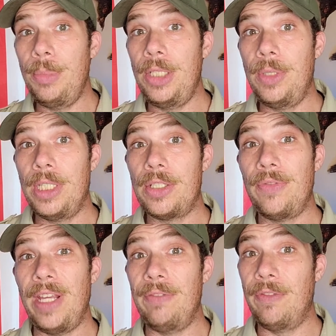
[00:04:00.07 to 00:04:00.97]
to be doing this
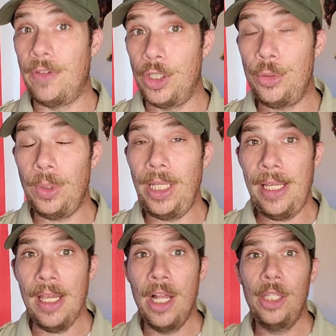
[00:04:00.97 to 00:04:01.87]
event
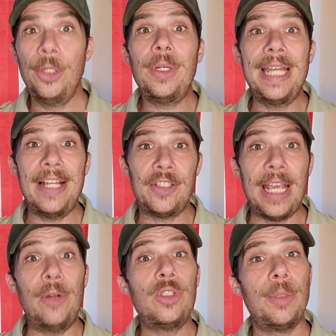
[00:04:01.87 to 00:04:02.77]
virtually, you can ask
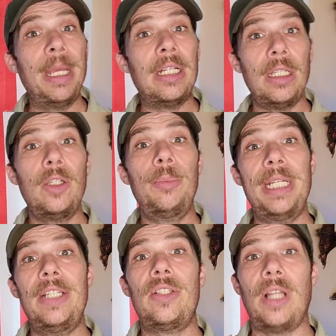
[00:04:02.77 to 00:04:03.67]
scouts to make a little
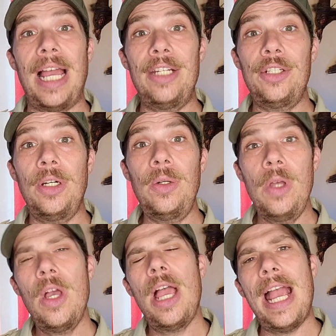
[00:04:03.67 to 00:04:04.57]
mini slideshow
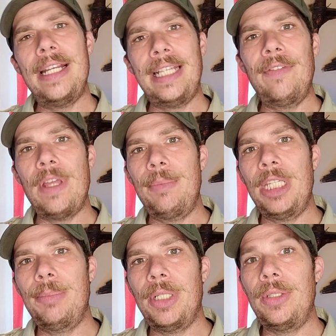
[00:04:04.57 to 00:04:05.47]
and give them
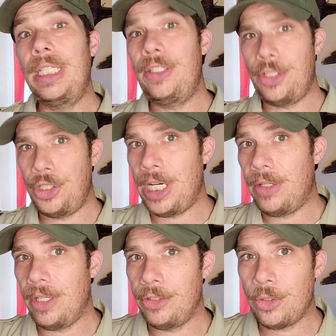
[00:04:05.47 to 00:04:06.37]
the ability to
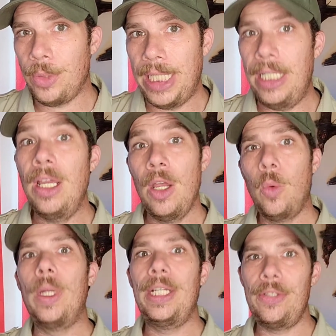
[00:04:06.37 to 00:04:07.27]
share their screen
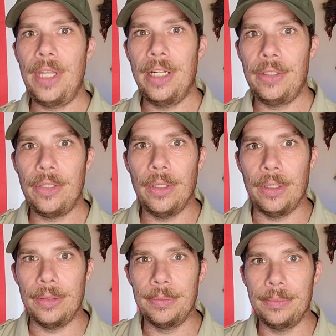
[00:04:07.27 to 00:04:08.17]
when it's their
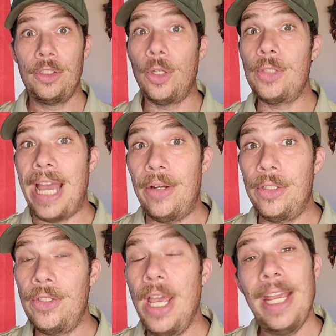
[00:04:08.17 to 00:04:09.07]
turn. So
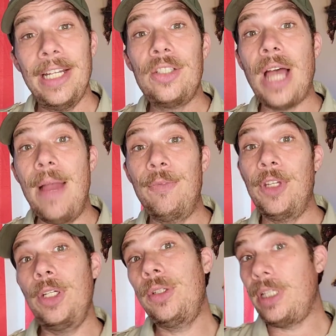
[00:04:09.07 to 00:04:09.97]
Scouters, it's time for
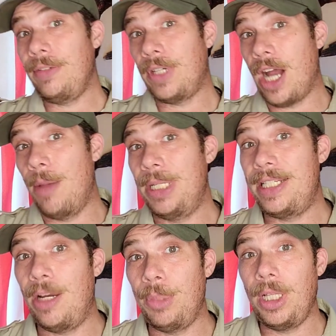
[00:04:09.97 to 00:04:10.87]
you to leave a comment
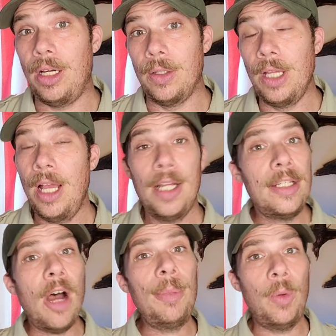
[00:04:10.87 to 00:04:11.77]
down below.
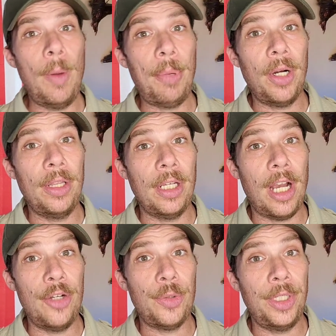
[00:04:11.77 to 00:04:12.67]
Tell me what part of the
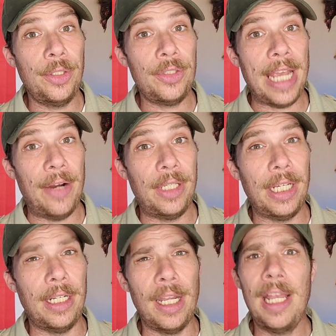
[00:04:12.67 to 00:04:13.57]
country you're scouting
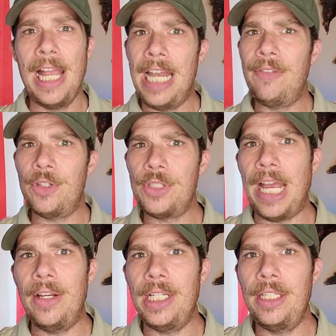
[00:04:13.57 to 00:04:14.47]
in, and if you're
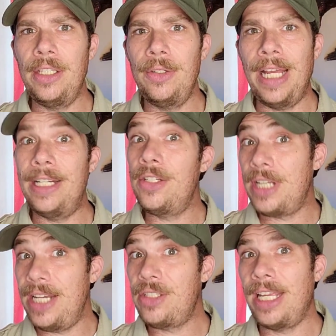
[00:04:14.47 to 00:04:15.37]
scouting in the United
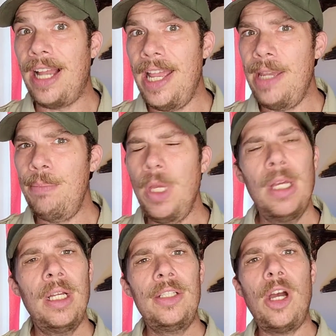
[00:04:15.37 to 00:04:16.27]
States like I am,
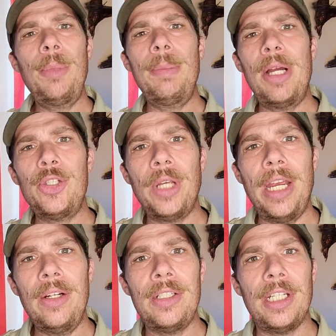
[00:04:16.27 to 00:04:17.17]
tell me about your
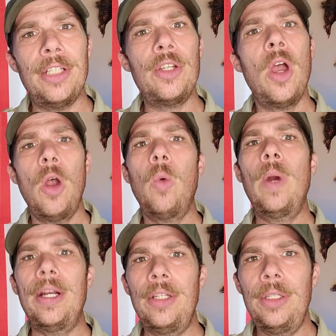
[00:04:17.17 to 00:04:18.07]
heritage.
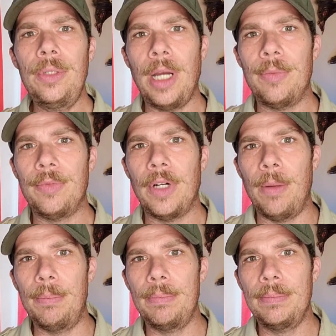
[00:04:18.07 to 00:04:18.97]
Where do you come from?
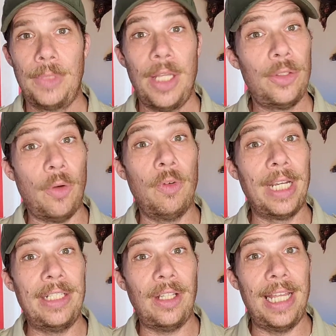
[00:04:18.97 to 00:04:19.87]
Don't
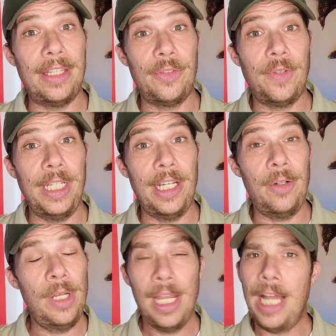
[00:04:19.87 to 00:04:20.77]
forget to like this
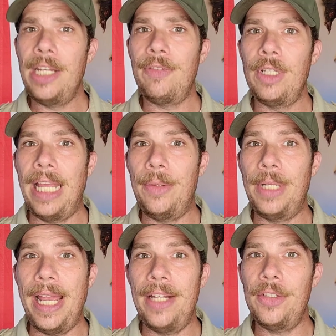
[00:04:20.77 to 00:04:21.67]
video, and if you like what
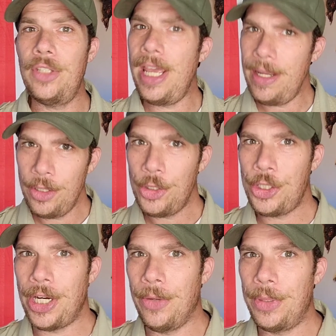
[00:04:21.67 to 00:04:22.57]
I had to say,
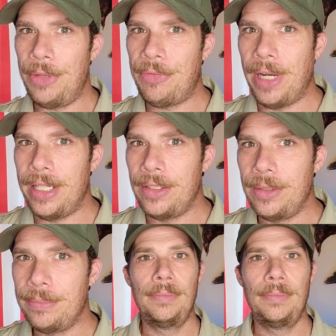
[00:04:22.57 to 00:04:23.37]
share it with a friend.